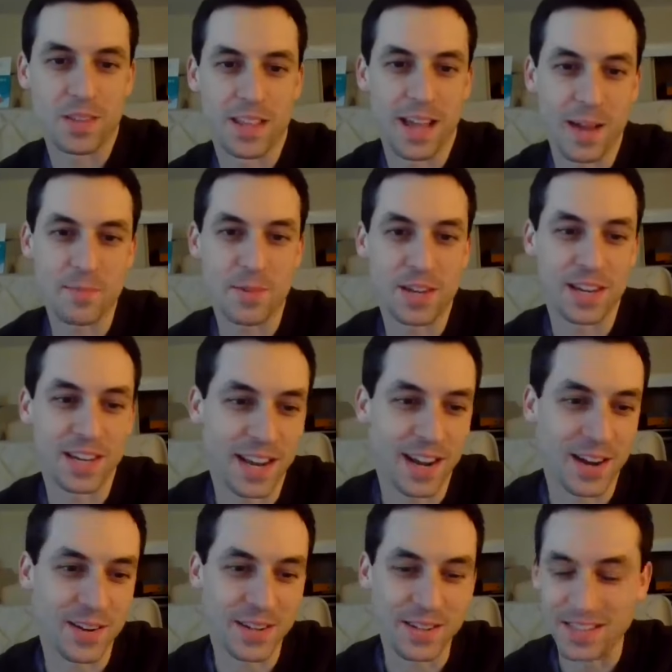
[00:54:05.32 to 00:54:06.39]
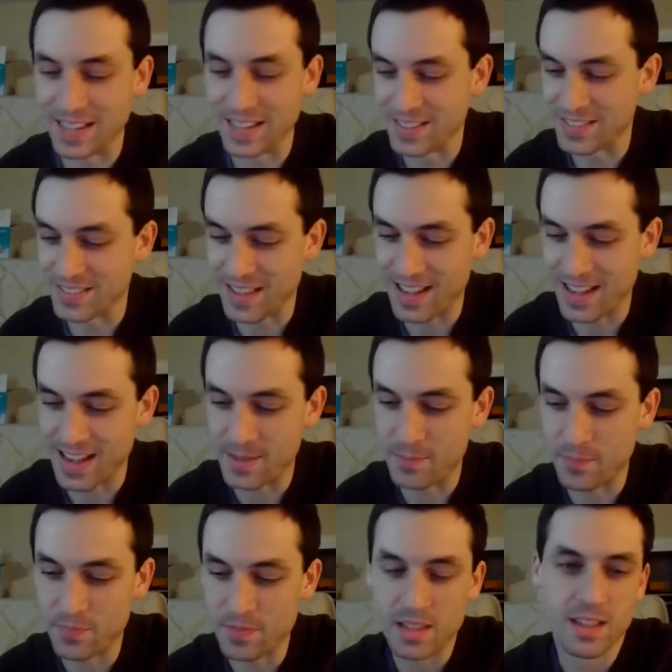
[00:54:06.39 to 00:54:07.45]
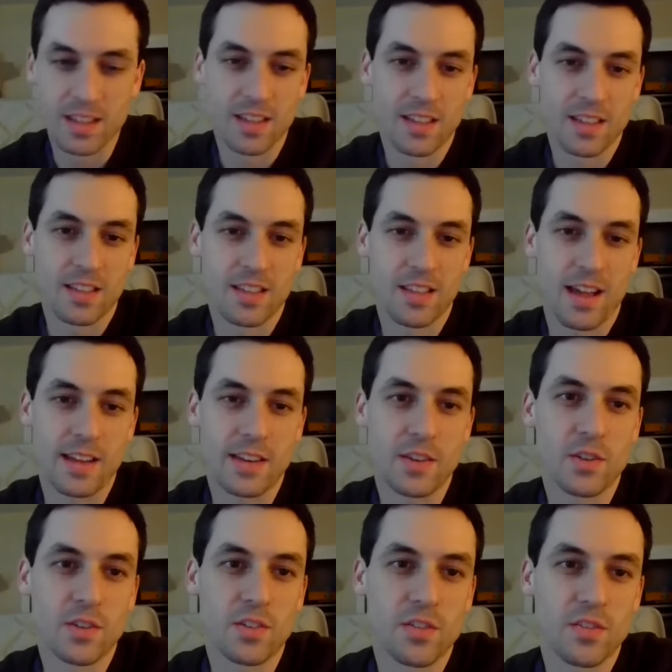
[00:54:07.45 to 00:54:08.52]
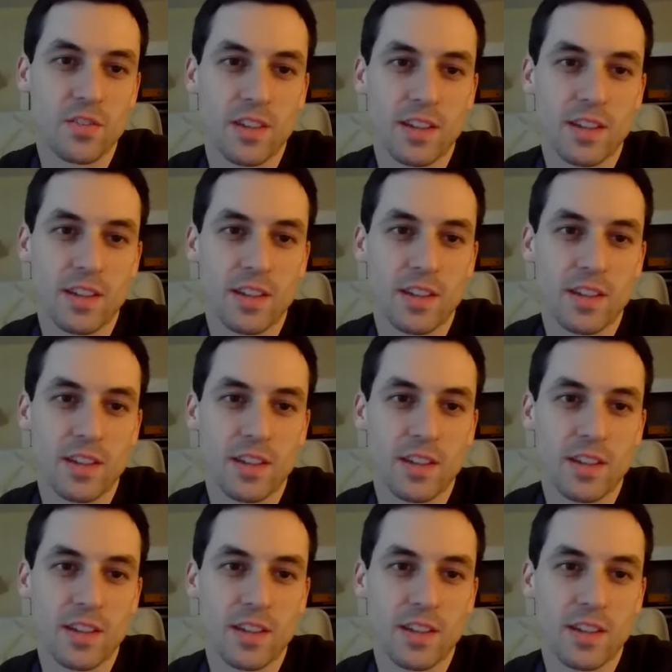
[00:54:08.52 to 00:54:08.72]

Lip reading: I'm good. How are you, Dennis? I noticed,